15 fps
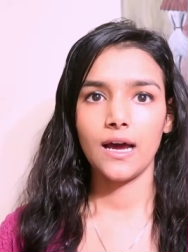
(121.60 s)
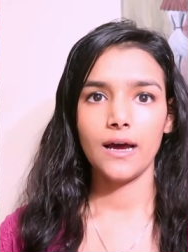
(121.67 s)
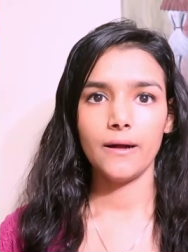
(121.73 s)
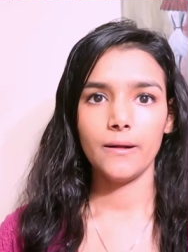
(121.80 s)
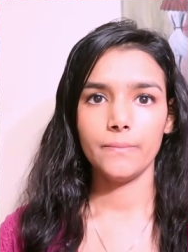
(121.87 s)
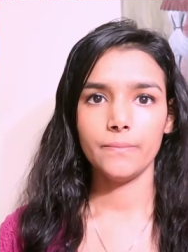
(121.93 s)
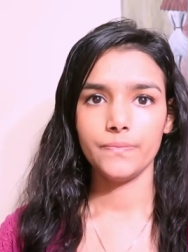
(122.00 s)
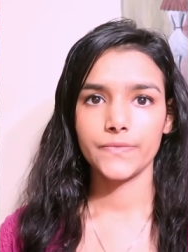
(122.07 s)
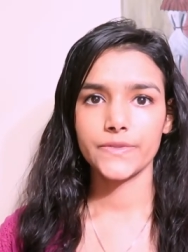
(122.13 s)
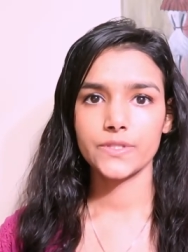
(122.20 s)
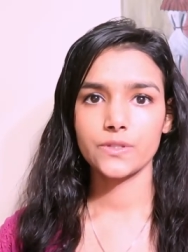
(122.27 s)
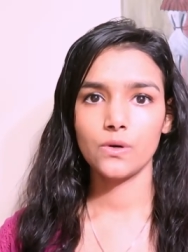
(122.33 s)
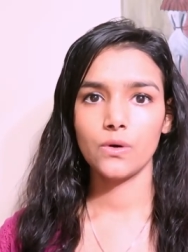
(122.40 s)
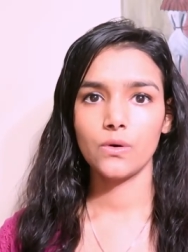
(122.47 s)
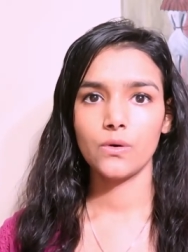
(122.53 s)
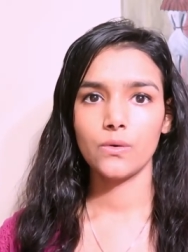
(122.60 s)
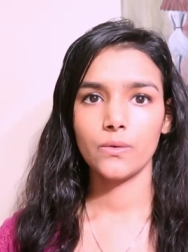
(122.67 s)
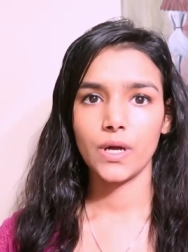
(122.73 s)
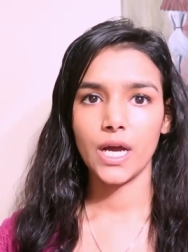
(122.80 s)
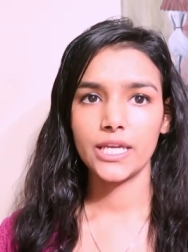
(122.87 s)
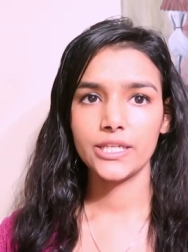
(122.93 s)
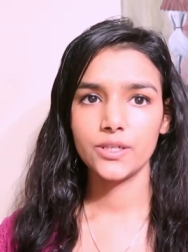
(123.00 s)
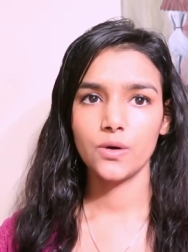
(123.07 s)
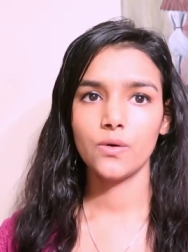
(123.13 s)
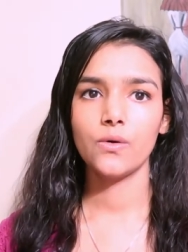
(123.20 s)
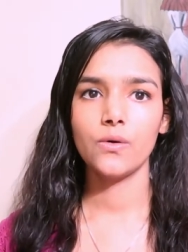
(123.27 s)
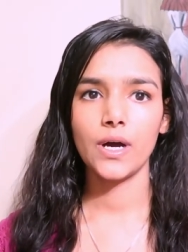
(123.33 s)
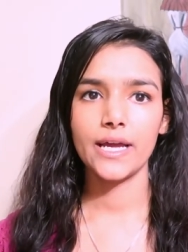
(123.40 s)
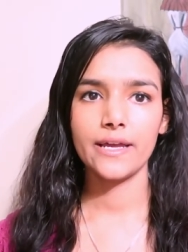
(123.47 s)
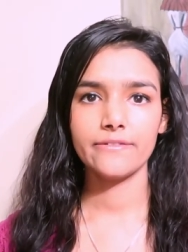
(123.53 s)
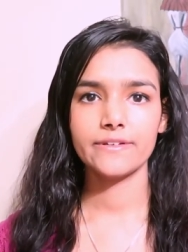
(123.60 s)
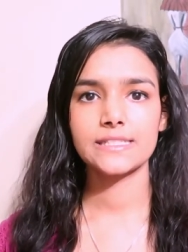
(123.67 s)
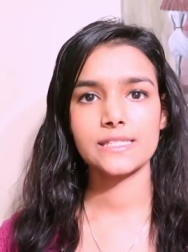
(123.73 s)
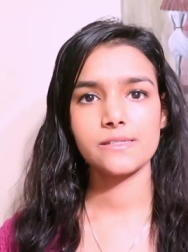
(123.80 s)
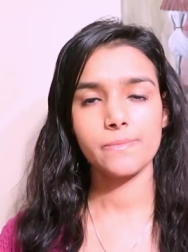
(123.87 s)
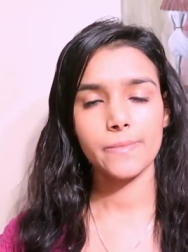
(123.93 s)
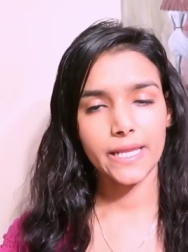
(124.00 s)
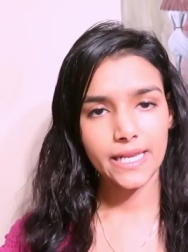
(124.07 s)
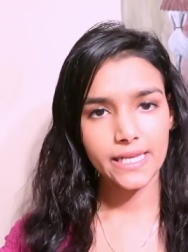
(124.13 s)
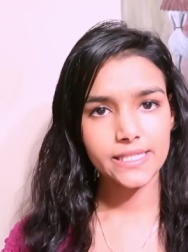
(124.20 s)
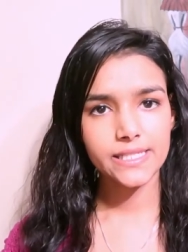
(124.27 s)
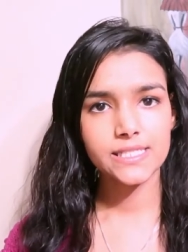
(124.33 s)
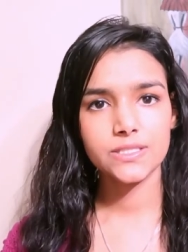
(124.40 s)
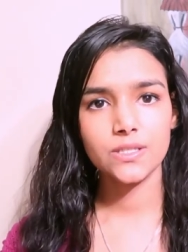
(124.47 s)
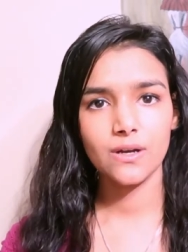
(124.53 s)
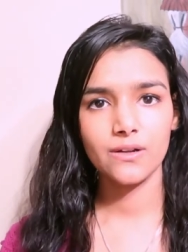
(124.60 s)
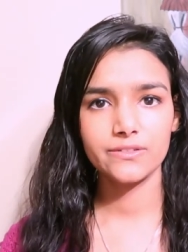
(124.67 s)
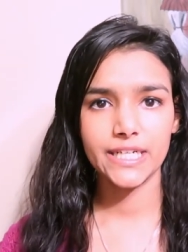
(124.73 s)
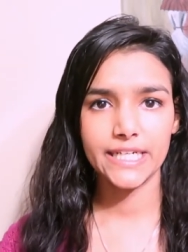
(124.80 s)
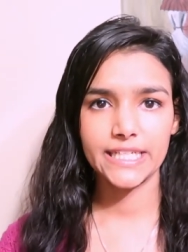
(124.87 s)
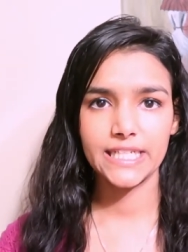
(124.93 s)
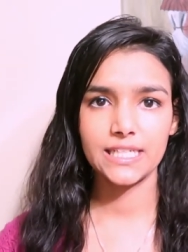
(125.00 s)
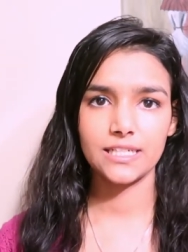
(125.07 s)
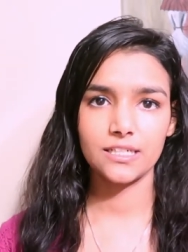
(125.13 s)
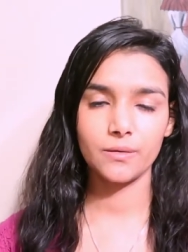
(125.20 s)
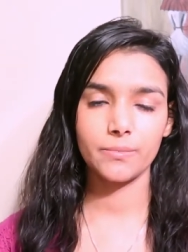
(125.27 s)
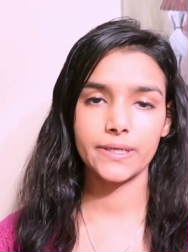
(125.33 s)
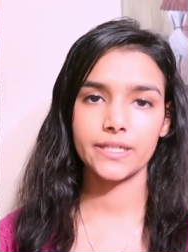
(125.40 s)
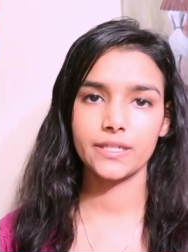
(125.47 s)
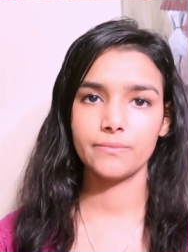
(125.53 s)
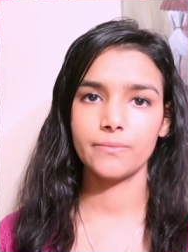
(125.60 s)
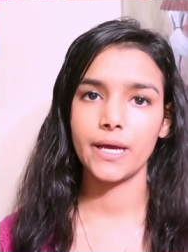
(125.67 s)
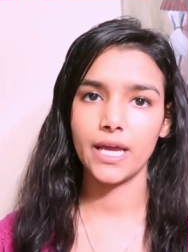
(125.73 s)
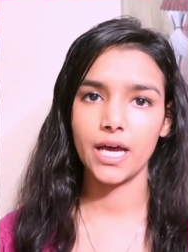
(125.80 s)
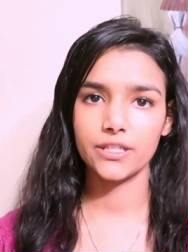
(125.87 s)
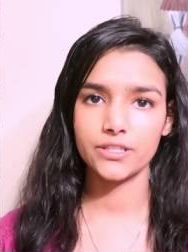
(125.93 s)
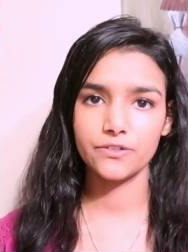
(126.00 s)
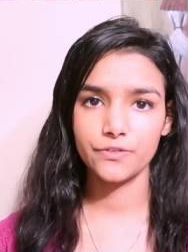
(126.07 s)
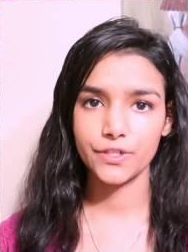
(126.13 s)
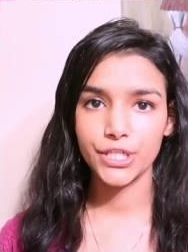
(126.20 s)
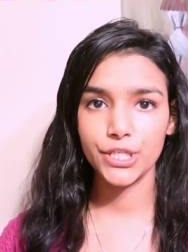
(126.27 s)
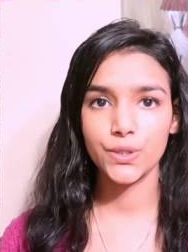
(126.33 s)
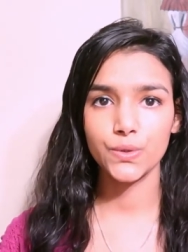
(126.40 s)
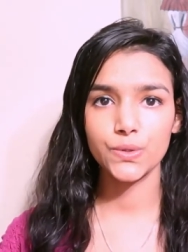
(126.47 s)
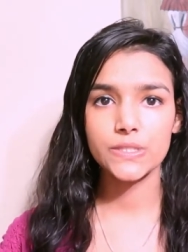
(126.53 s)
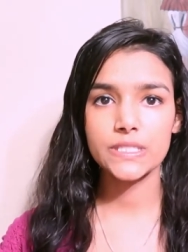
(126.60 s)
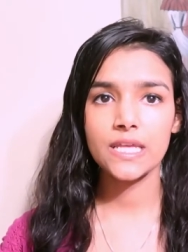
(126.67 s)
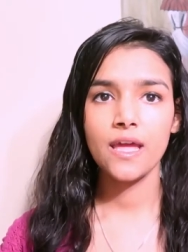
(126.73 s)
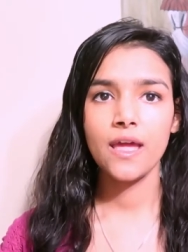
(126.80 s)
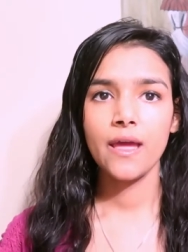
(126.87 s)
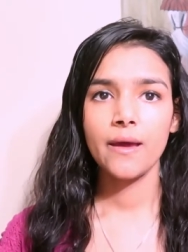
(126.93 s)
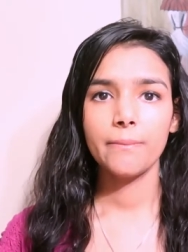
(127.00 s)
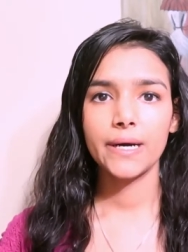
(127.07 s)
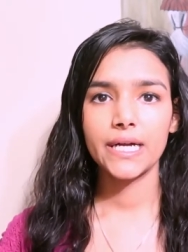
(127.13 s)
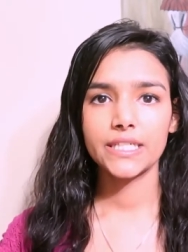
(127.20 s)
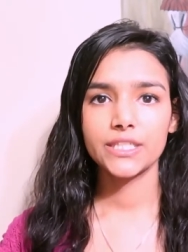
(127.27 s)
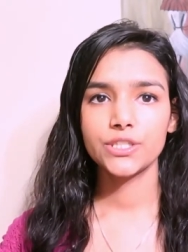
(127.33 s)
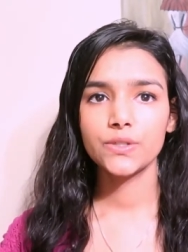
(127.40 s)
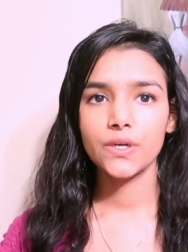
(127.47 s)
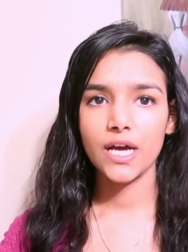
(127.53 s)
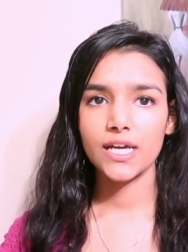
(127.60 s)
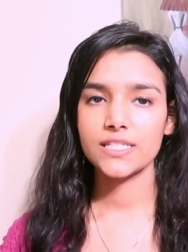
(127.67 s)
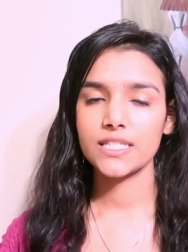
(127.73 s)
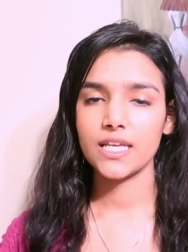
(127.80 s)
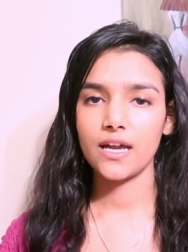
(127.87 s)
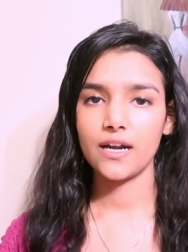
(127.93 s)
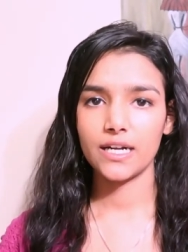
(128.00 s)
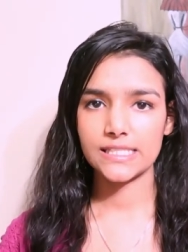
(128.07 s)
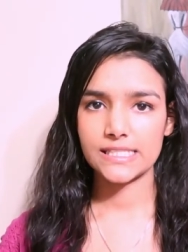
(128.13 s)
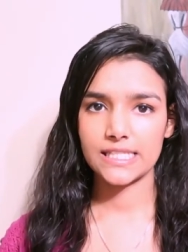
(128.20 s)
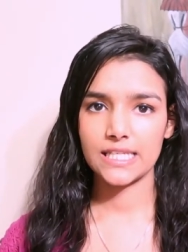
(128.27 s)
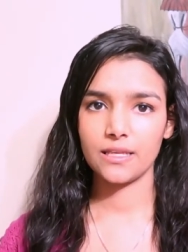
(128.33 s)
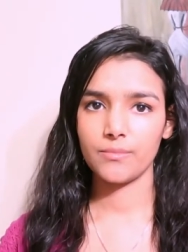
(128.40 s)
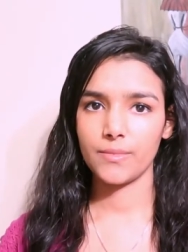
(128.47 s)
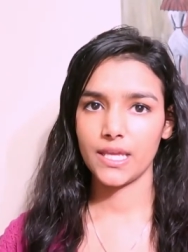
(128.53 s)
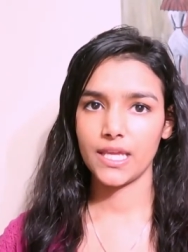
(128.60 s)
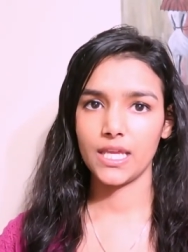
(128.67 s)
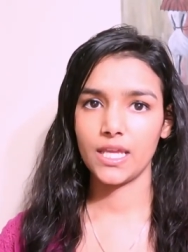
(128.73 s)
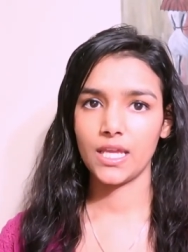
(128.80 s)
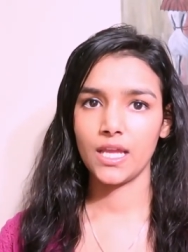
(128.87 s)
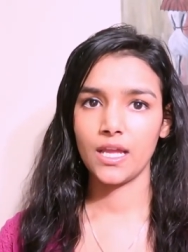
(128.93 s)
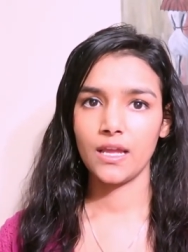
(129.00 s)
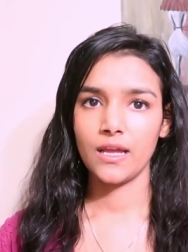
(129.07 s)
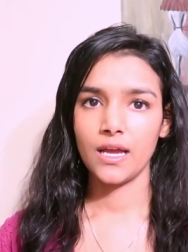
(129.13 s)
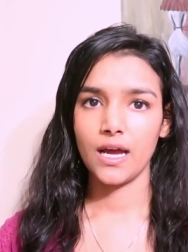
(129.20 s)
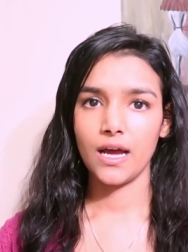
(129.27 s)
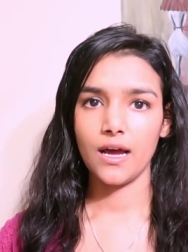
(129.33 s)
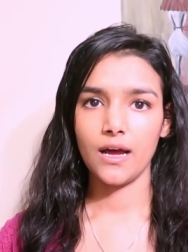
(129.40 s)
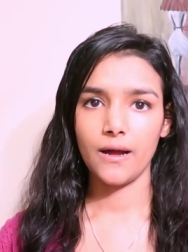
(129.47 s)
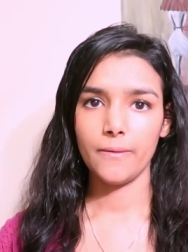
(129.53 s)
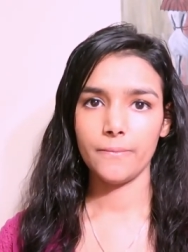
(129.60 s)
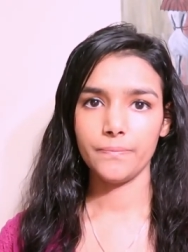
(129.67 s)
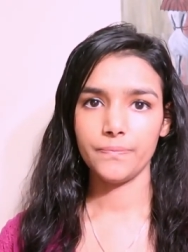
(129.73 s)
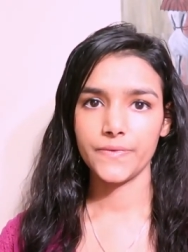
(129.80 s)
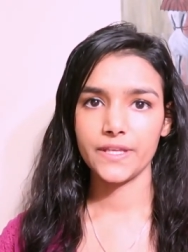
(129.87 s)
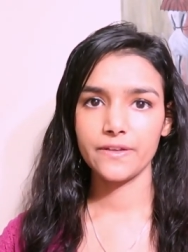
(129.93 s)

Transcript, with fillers: um, so I know I have explained this already a little bit in my other videos but you guys are asking me um,